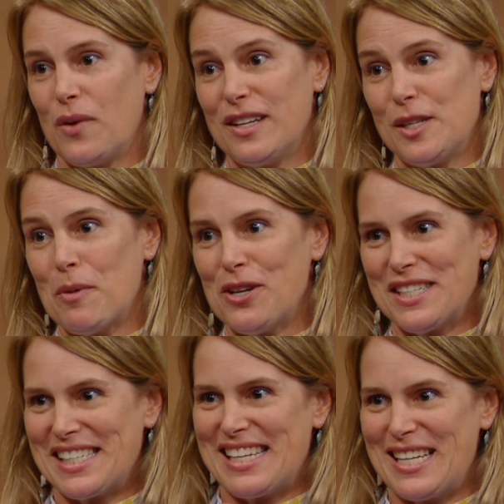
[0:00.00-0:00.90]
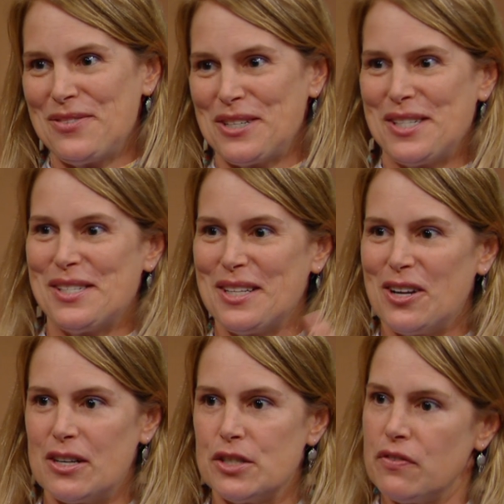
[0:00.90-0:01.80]
a small success versus a
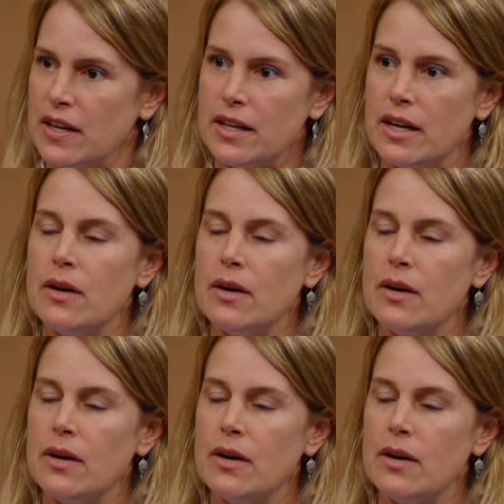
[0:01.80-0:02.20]
large failure,